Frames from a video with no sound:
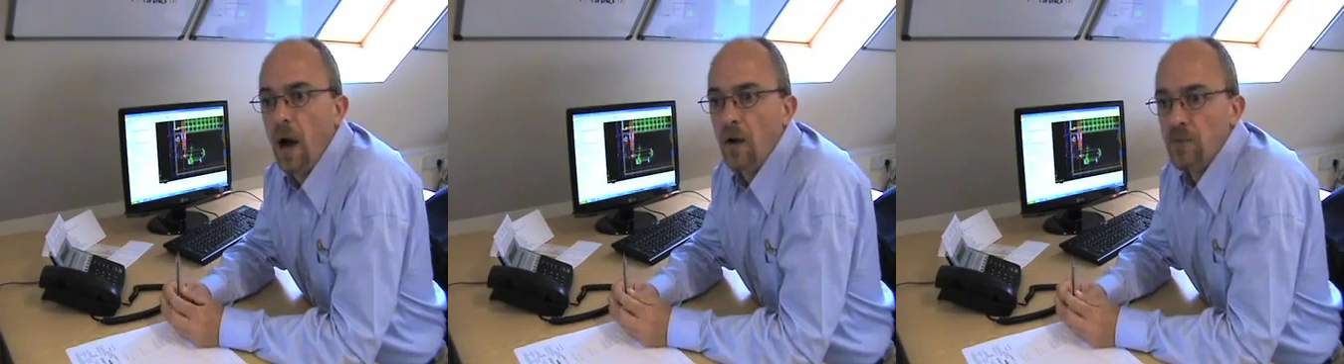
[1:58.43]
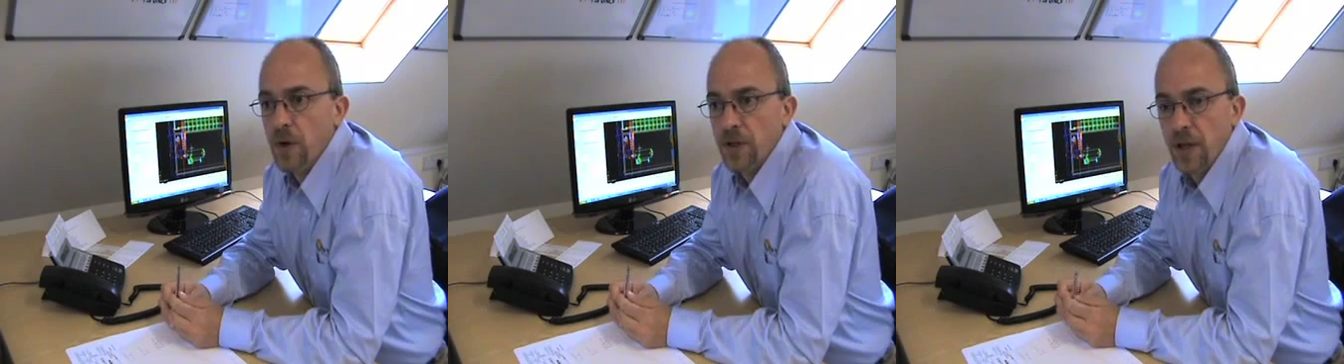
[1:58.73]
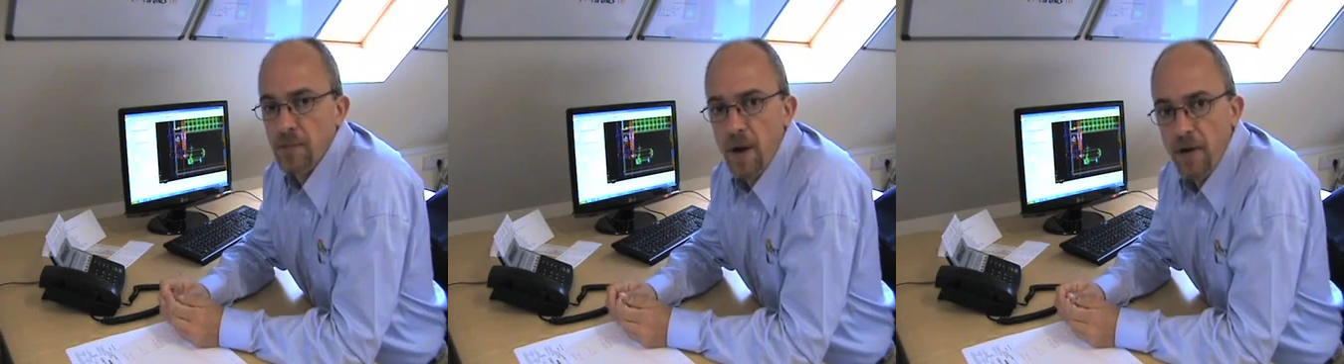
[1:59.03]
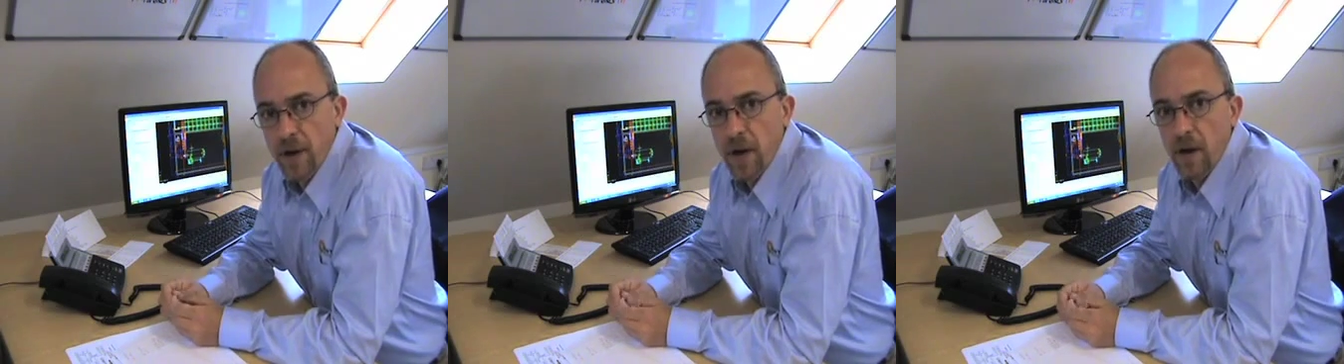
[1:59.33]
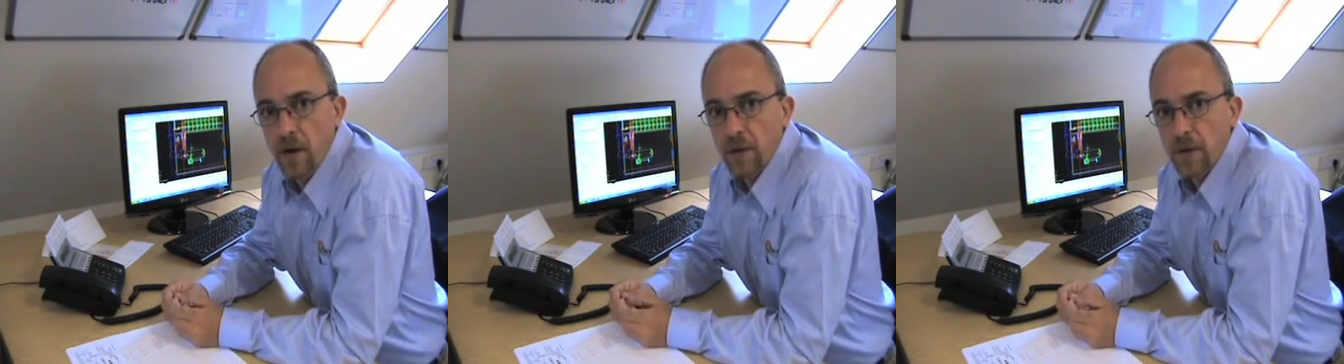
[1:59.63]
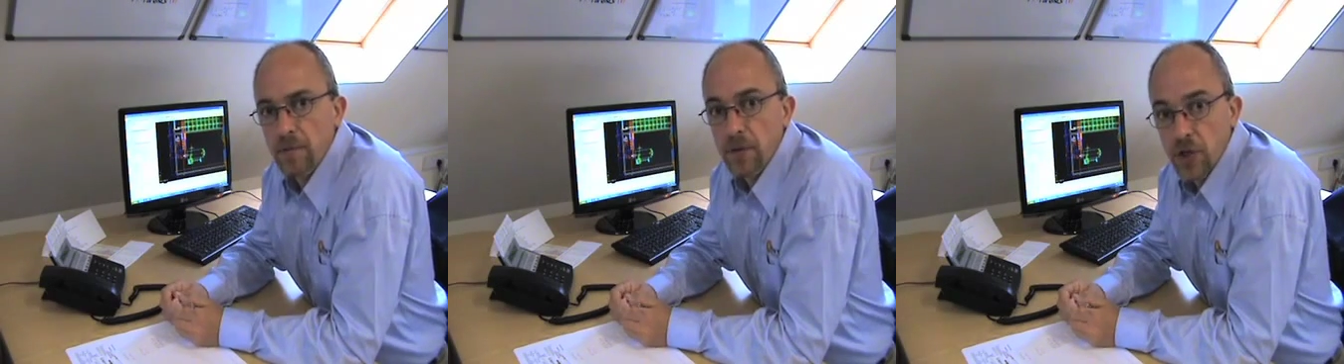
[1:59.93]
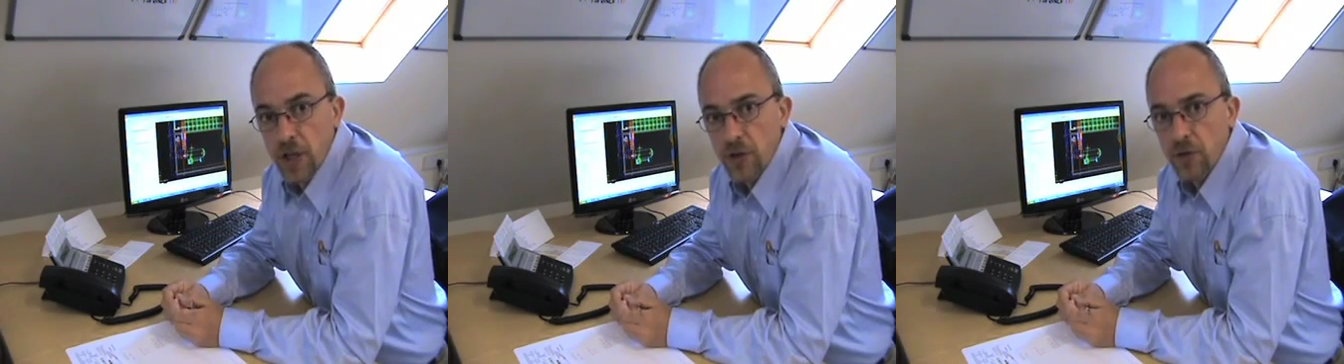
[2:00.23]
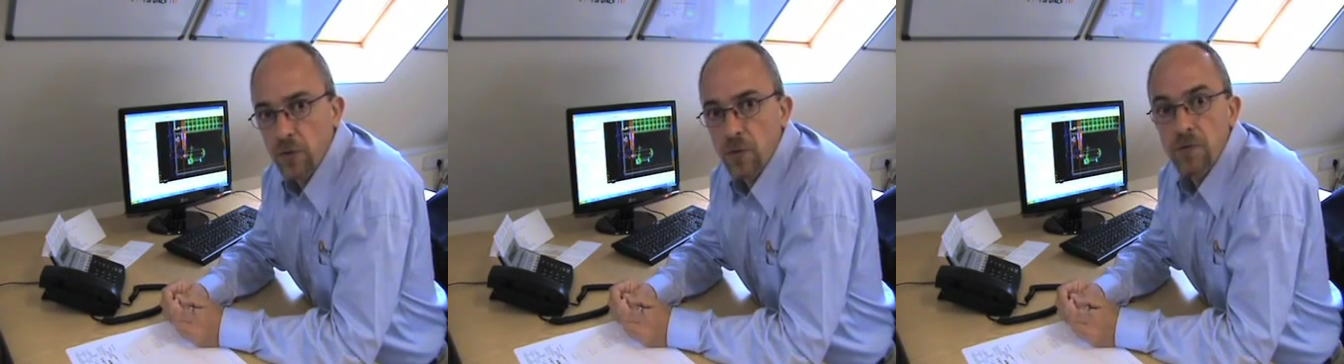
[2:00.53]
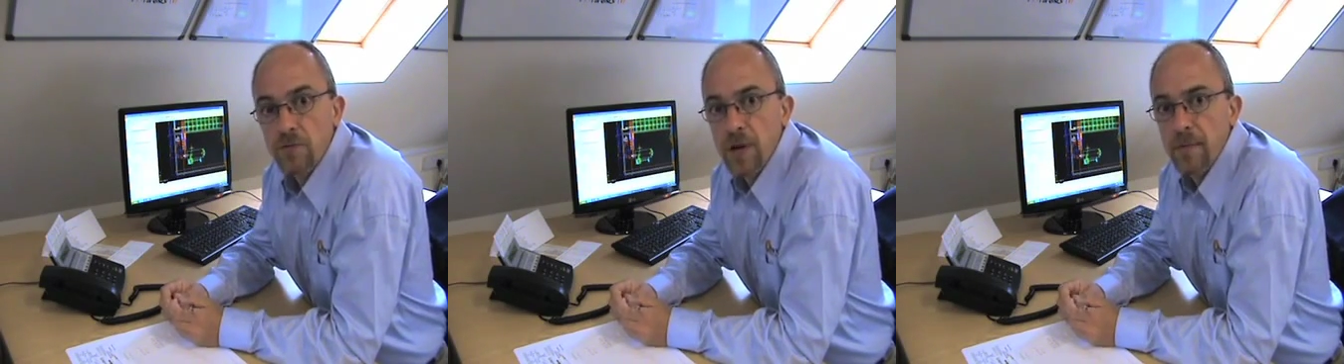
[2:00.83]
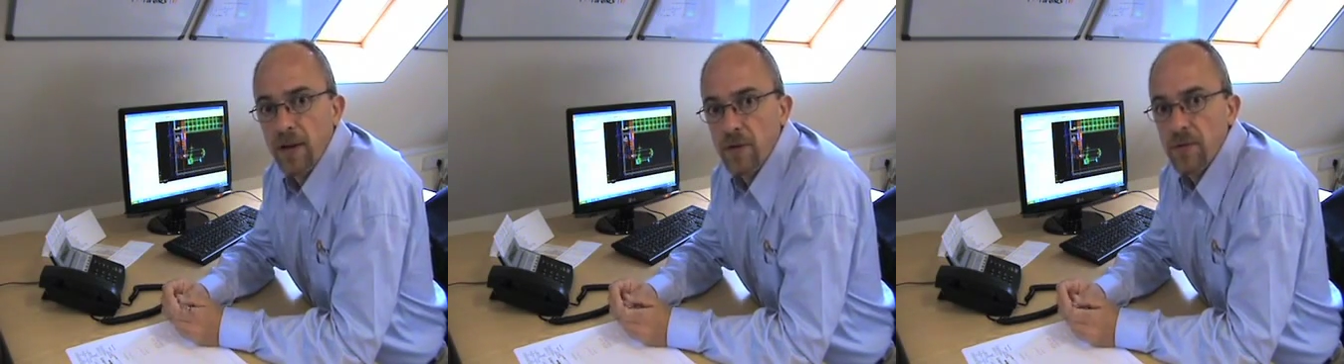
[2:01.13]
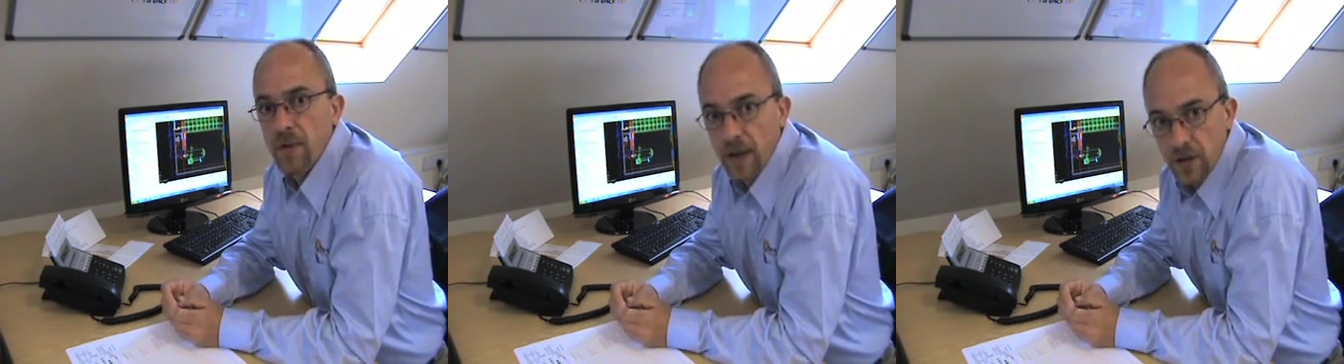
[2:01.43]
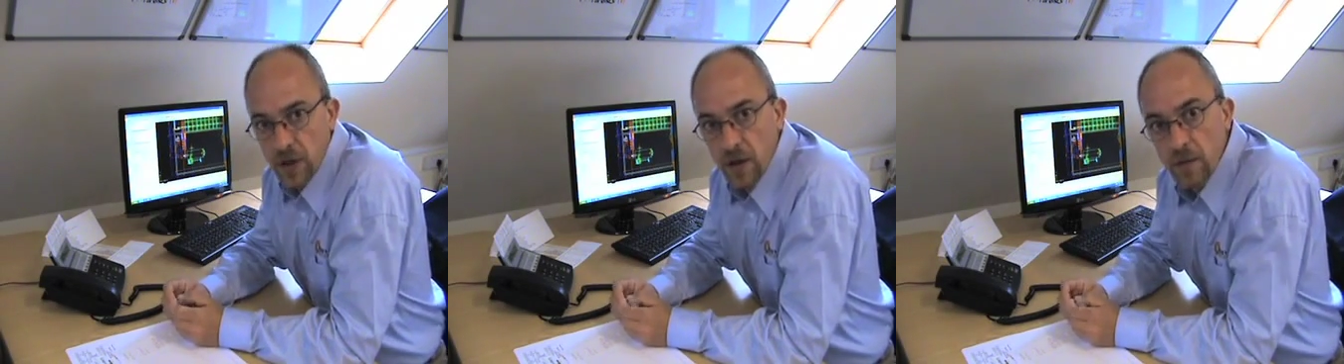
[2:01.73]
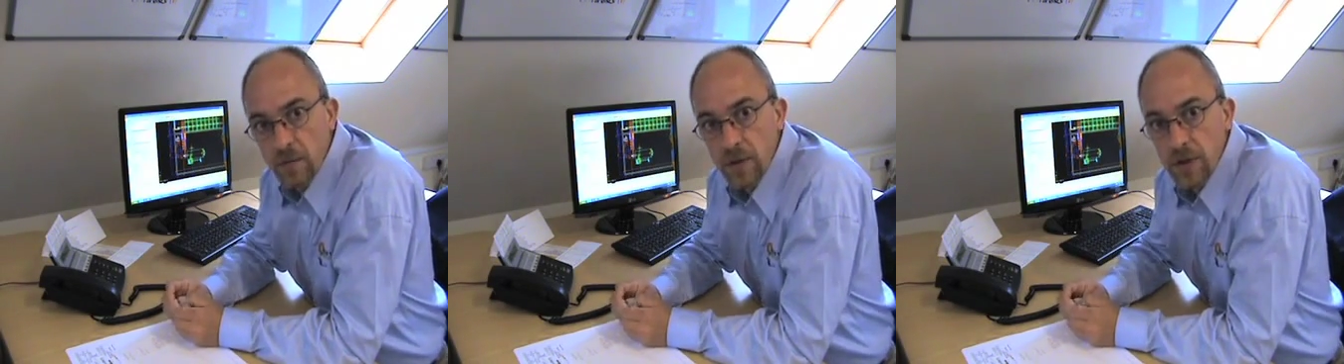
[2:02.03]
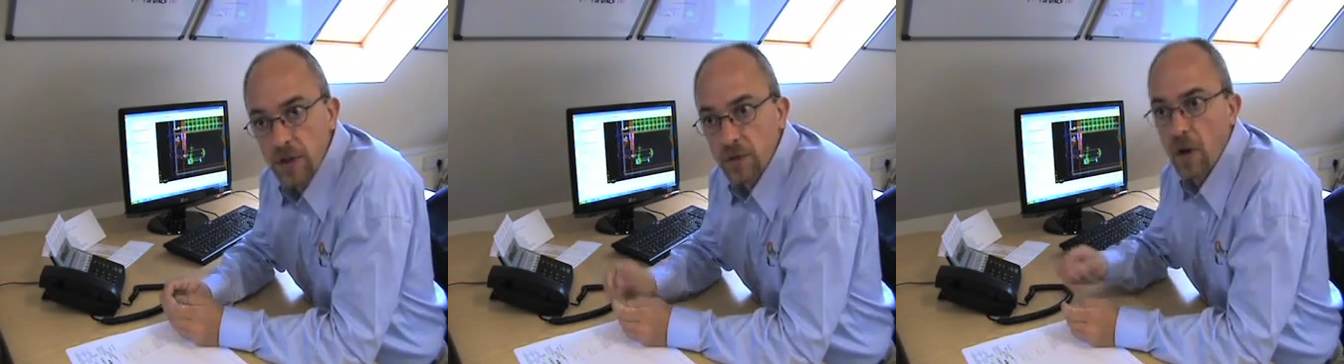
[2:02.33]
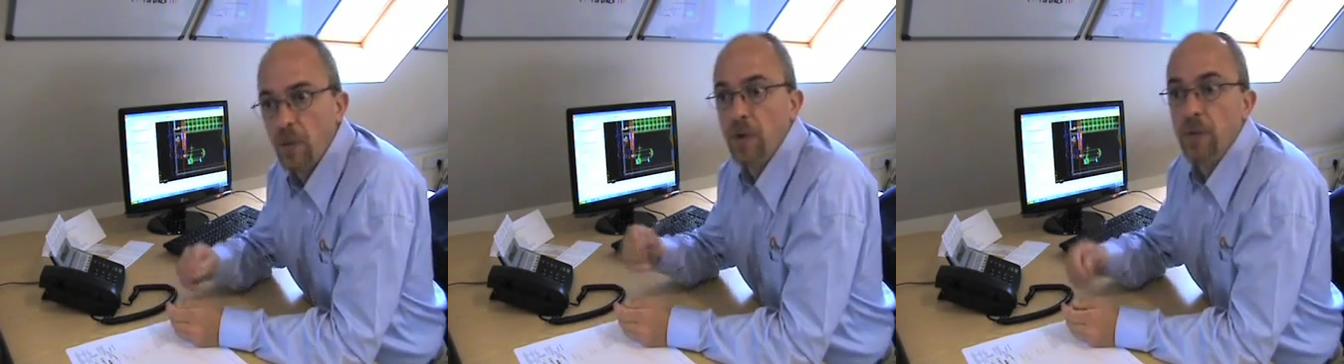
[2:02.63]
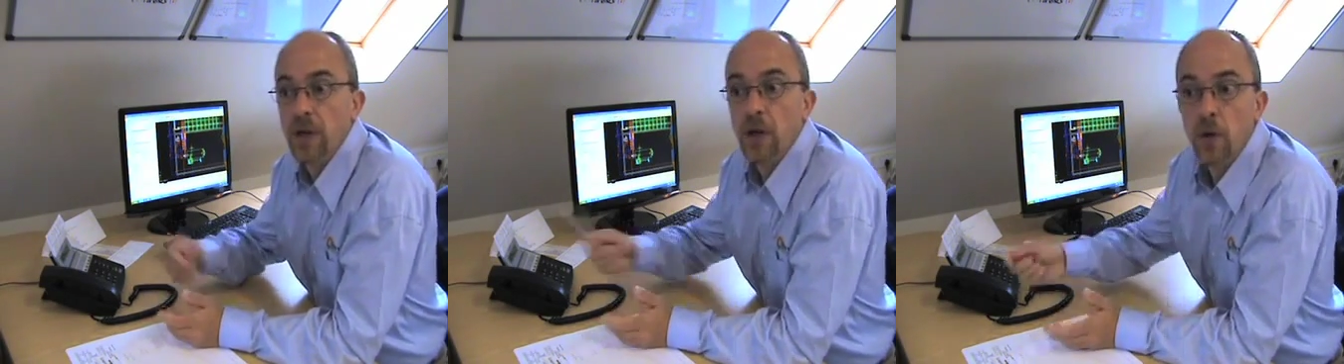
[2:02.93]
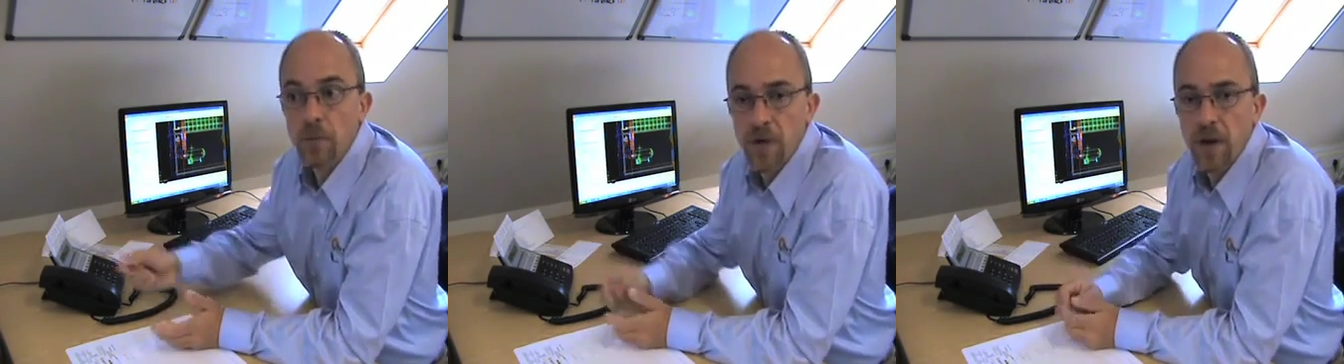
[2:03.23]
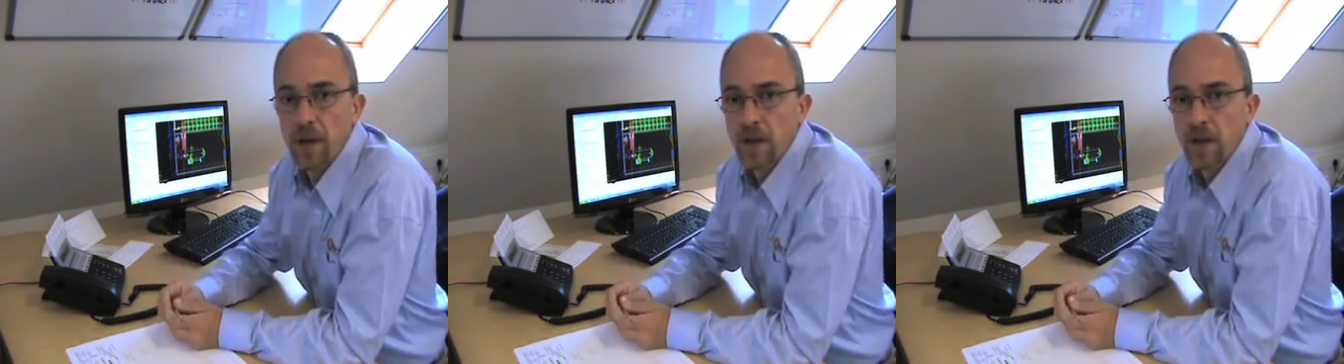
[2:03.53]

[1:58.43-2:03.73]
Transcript: I've worked in America on machine tool remanufacture, which is where we would incorporate